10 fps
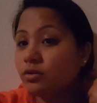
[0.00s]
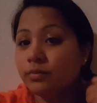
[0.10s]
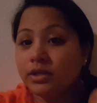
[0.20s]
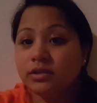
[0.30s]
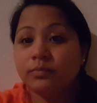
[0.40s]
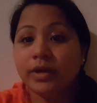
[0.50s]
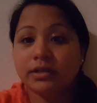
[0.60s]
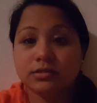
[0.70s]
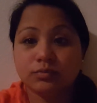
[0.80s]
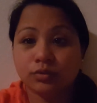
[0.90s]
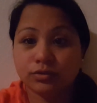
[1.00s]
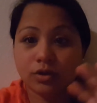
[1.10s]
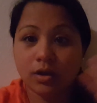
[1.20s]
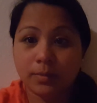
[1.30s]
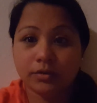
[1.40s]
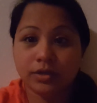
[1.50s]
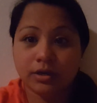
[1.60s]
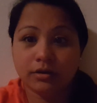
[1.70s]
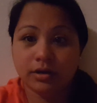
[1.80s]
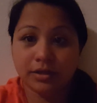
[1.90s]
I mean, it depends. We'll talk about that
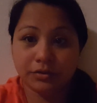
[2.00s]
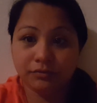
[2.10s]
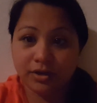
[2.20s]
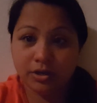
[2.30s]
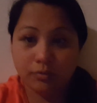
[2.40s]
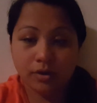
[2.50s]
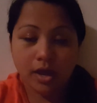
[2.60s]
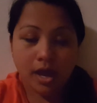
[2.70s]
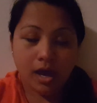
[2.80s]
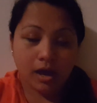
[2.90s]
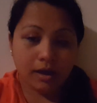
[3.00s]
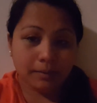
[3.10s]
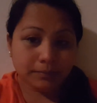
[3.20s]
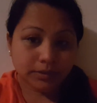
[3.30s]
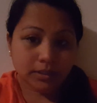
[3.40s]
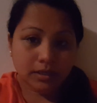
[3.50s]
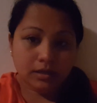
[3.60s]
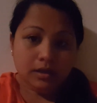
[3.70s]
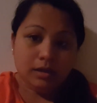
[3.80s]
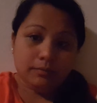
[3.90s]
on another video. Um,
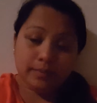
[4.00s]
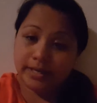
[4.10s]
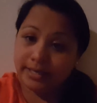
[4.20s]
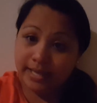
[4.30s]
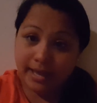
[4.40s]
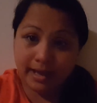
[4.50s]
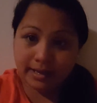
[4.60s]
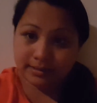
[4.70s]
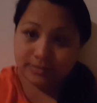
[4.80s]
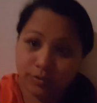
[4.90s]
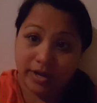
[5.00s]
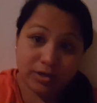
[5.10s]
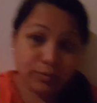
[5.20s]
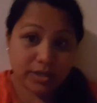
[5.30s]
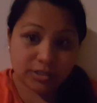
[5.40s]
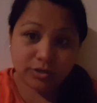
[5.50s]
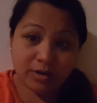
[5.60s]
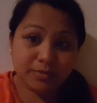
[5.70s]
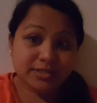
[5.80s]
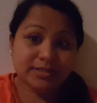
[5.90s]
But yeah, so I know
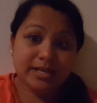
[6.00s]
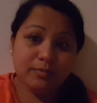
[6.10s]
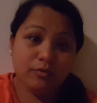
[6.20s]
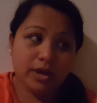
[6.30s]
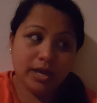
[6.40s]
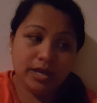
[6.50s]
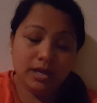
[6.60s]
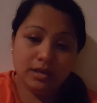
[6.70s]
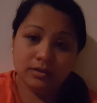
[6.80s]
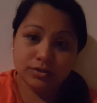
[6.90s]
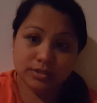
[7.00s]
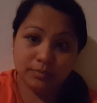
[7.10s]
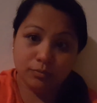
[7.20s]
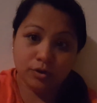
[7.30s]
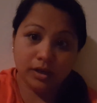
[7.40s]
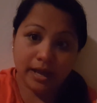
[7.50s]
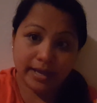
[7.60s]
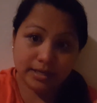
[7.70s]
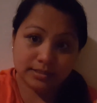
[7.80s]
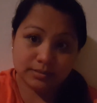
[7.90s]
Instagram is the same way. There's some more
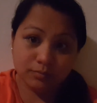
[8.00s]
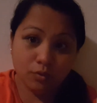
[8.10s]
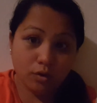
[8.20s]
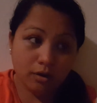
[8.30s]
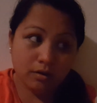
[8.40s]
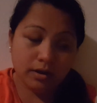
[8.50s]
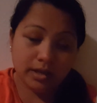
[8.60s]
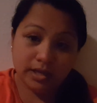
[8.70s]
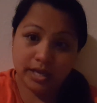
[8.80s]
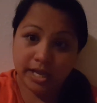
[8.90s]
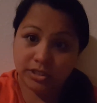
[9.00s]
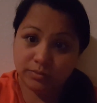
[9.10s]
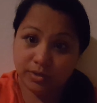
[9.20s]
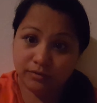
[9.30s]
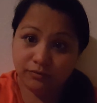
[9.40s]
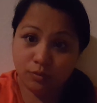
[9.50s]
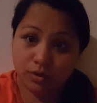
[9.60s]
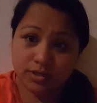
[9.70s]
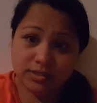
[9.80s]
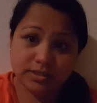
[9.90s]
likes, more engagement, of
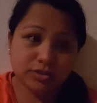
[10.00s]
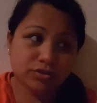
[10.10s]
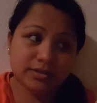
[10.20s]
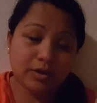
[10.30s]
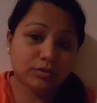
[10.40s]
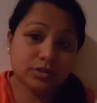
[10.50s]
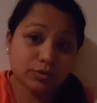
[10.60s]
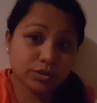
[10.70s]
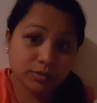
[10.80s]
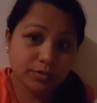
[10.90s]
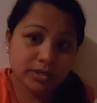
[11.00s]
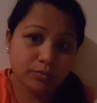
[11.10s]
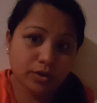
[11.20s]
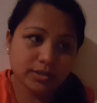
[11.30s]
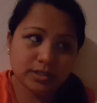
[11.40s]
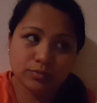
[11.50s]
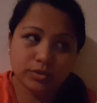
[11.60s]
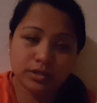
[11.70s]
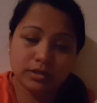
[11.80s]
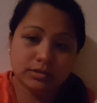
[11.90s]
course. It's just how the social media works. That's why
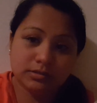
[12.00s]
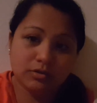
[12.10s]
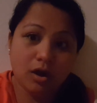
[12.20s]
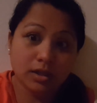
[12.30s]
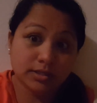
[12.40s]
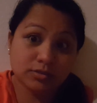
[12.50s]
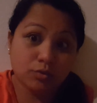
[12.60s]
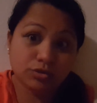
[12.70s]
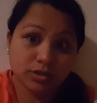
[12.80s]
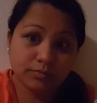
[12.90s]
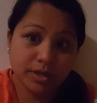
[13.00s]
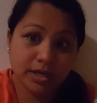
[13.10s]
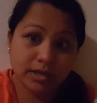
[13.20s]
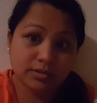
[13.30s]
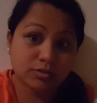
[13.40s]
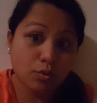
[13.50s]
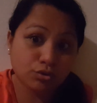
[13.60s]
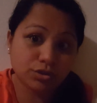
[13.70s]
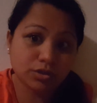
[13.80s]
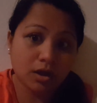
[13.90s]
they call it social media,
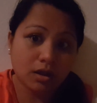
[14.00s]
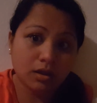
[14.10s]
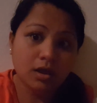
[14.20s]
social.